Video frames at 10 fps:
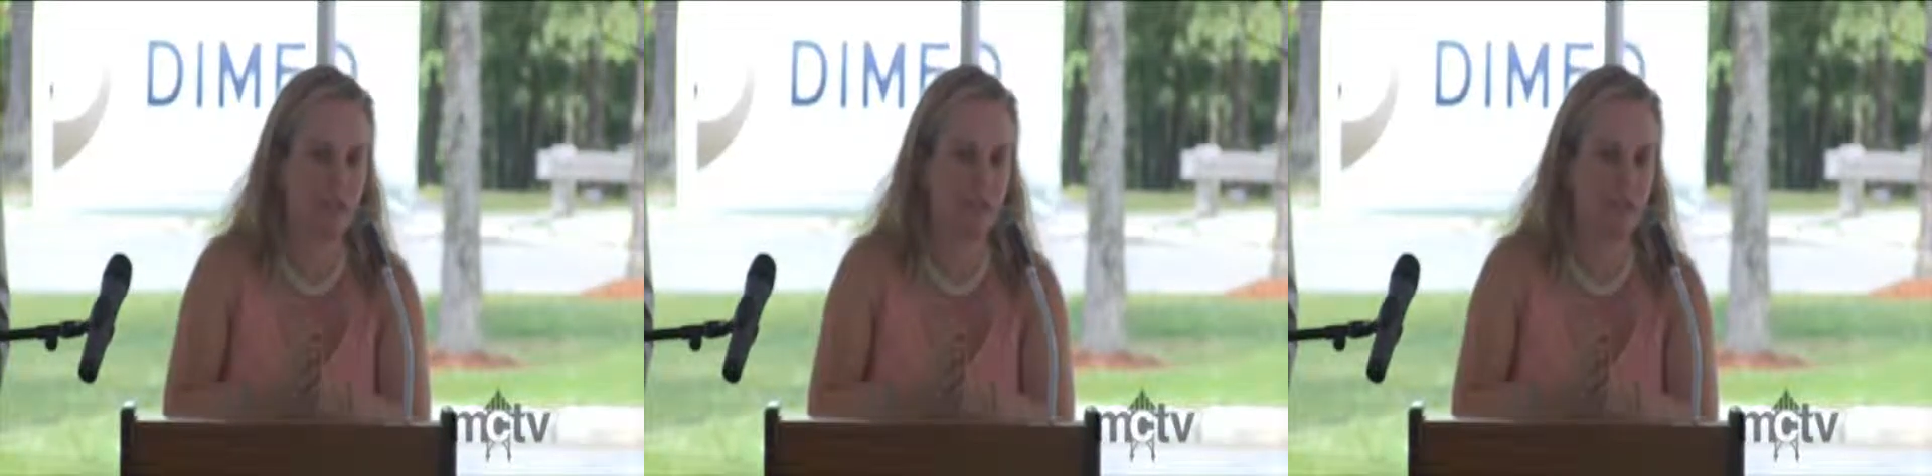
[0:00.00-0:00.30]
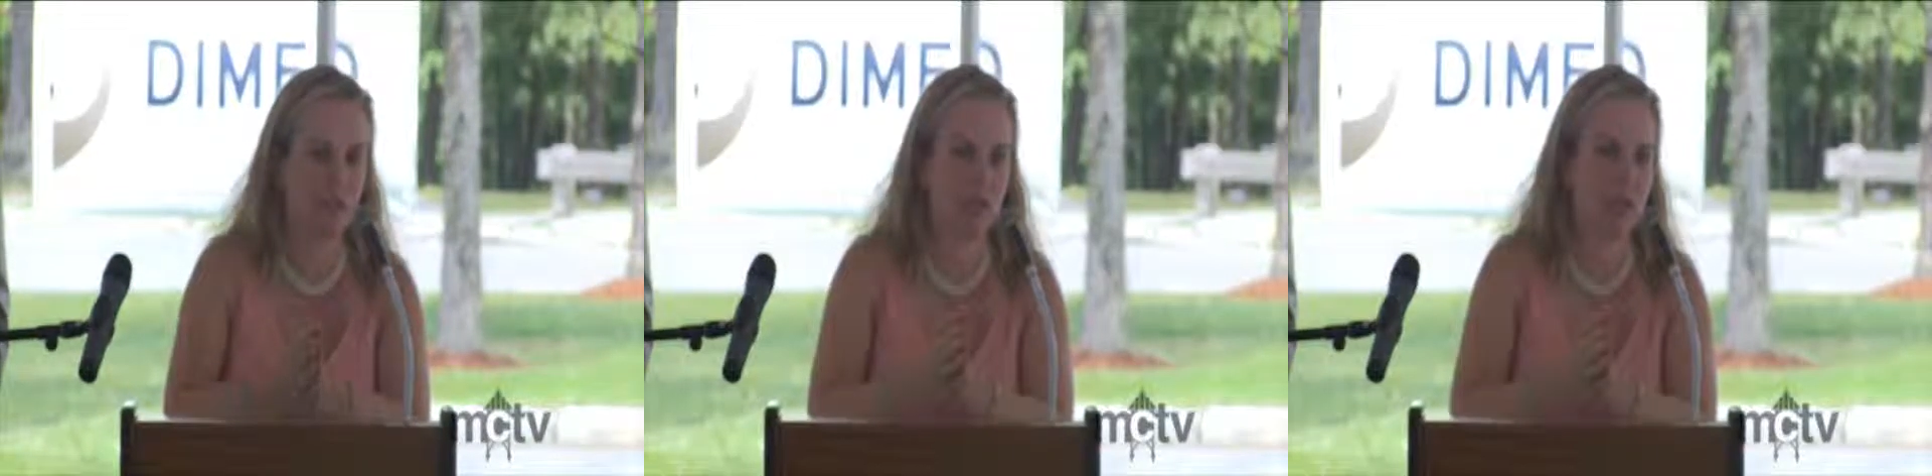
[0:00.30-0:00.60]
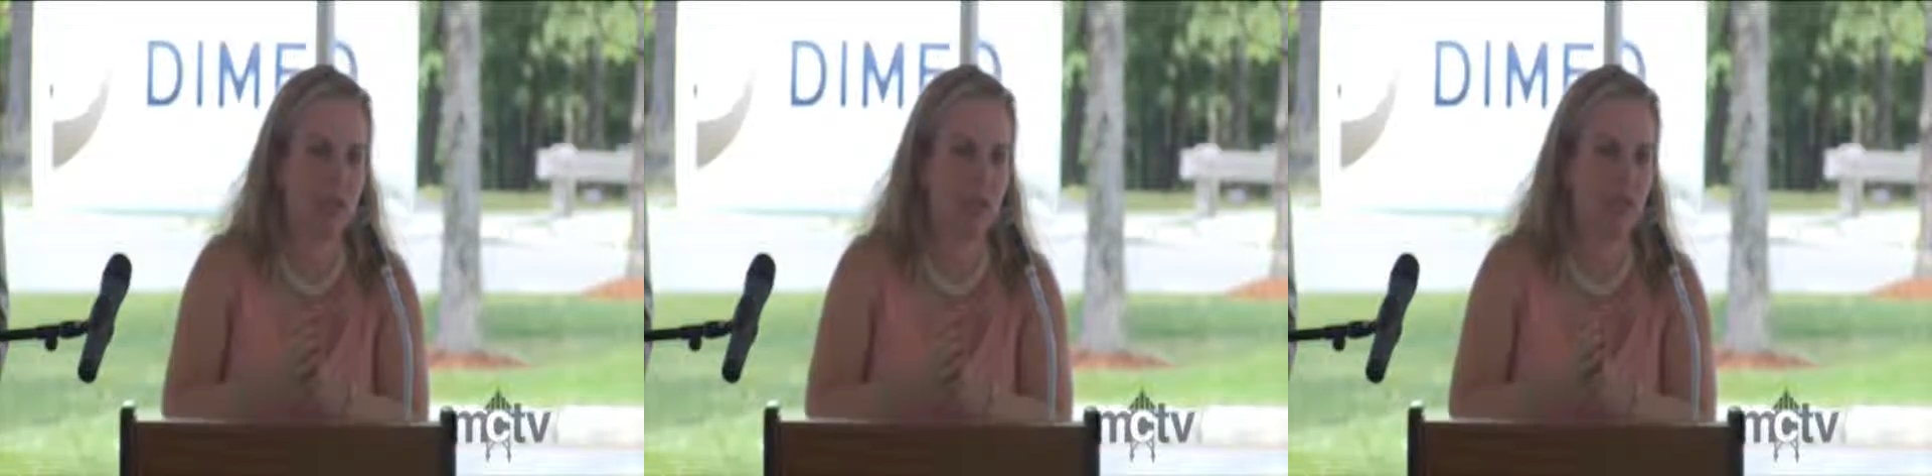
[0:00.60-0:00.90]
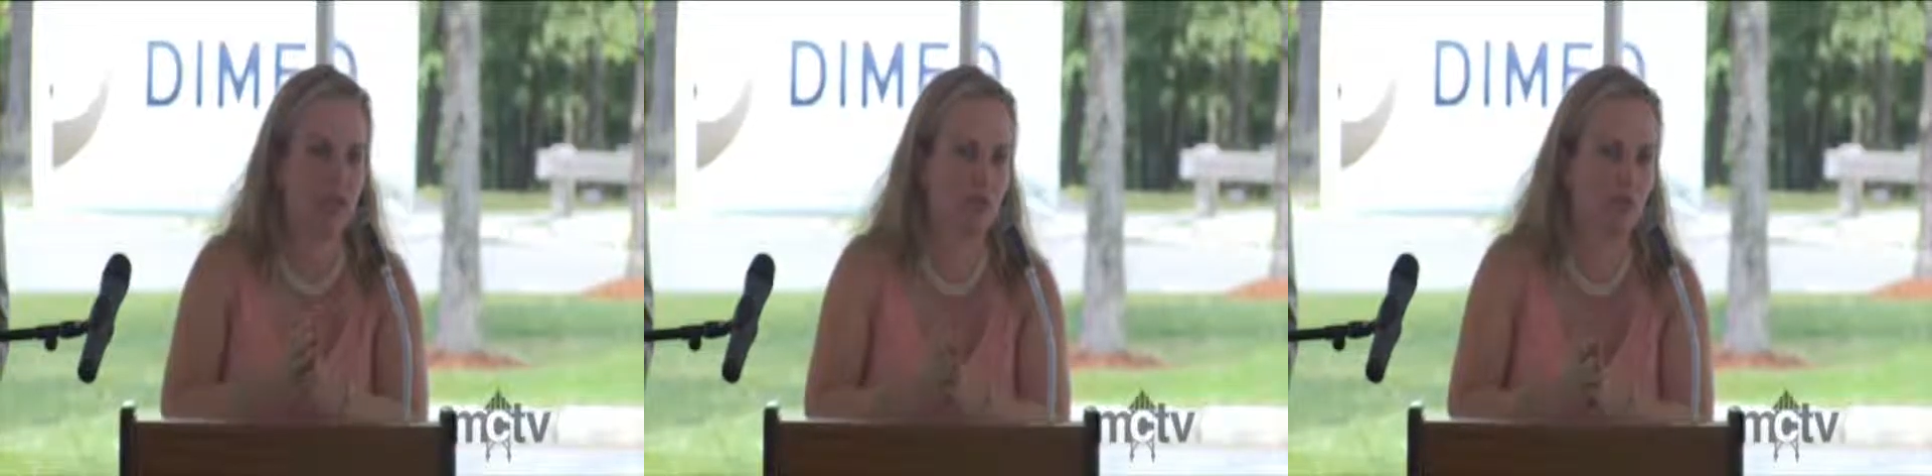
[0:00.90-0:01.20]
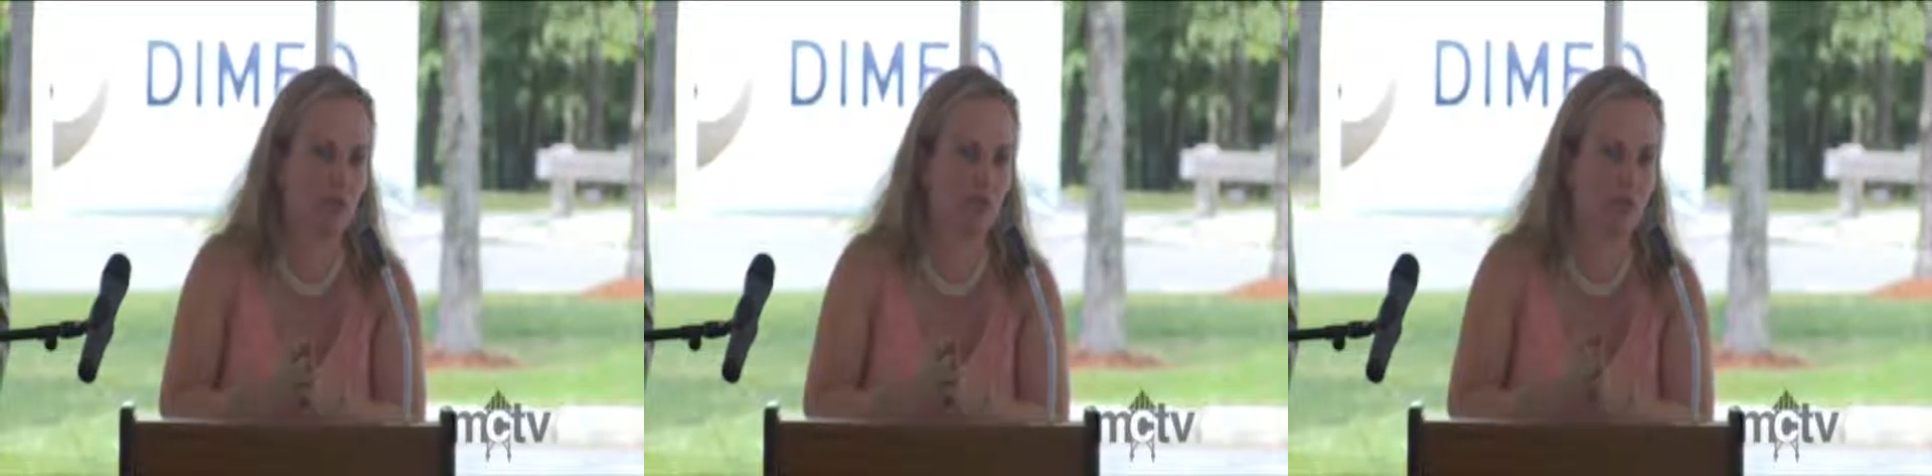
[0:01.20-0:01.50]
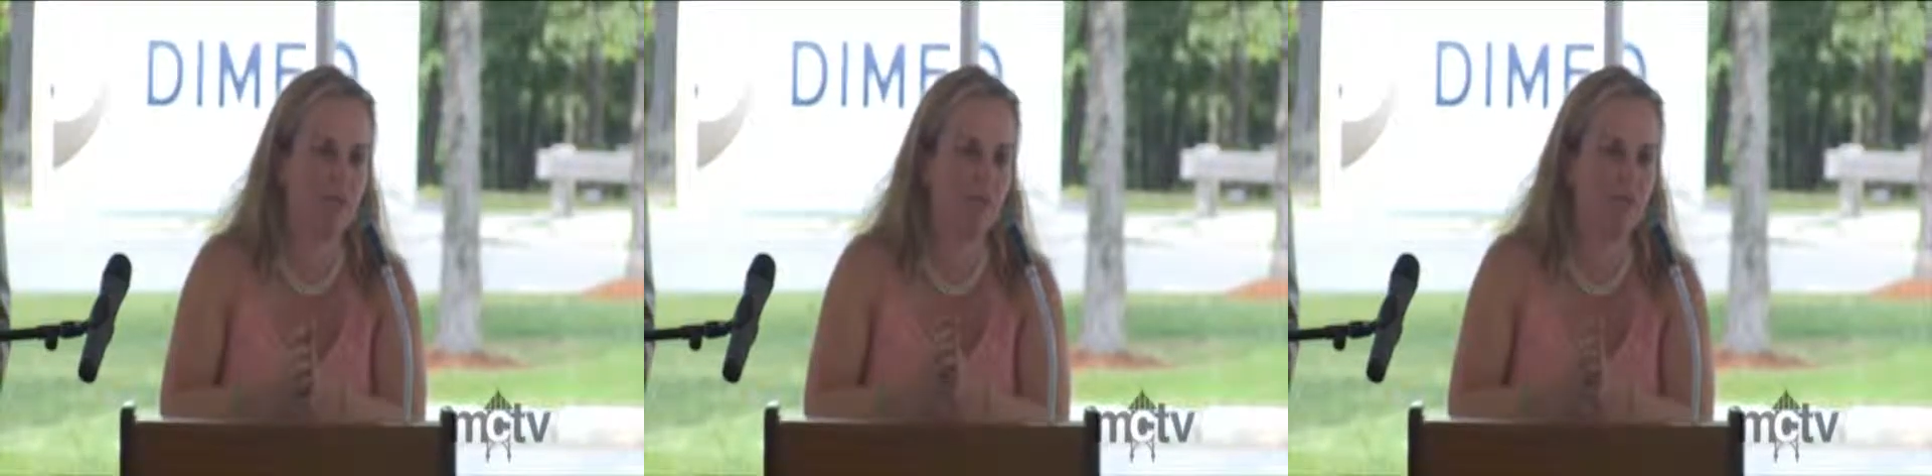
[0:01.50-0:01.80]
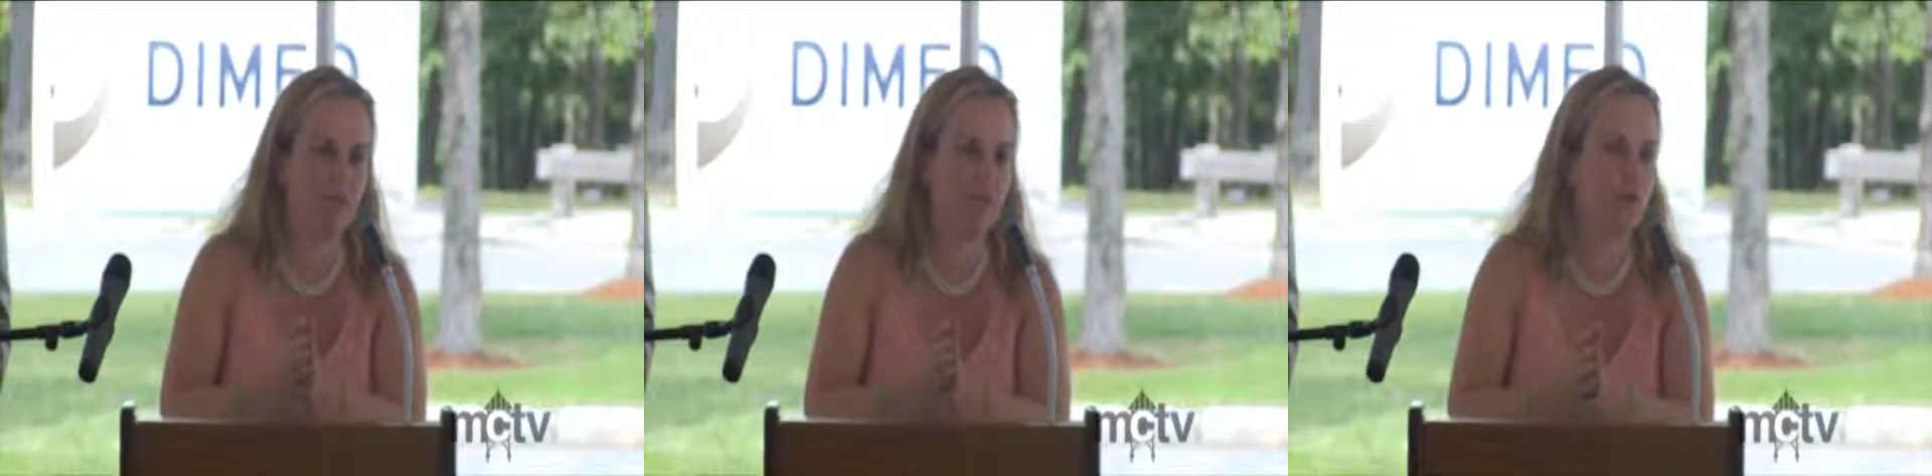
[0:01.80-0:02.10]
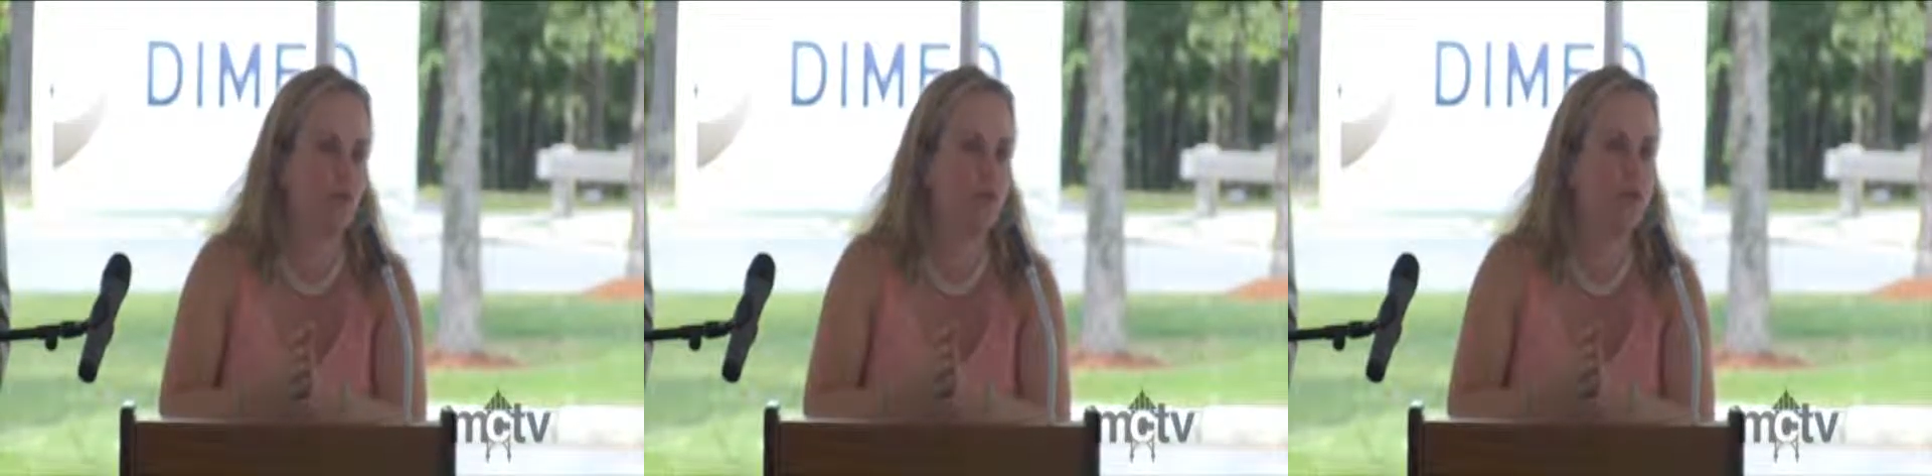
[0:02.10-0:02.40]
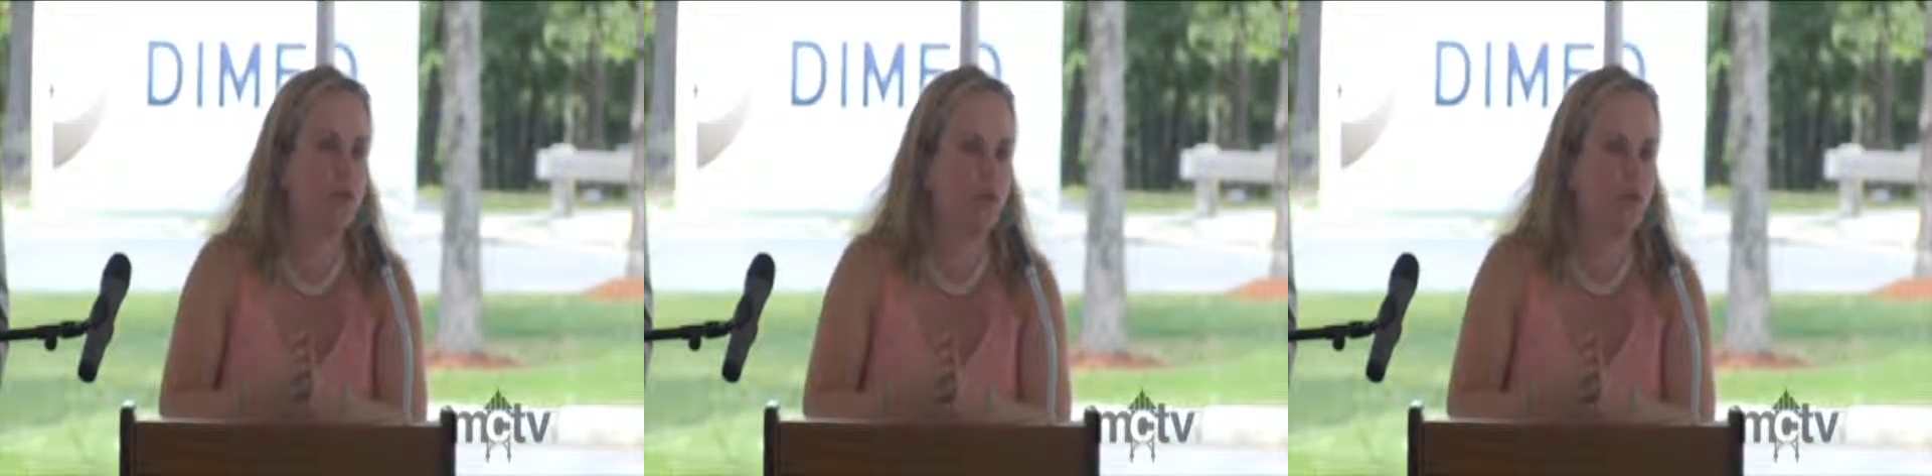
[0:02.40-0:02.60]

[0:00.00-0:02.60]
that is going to be just as, bit, as good, every bit as good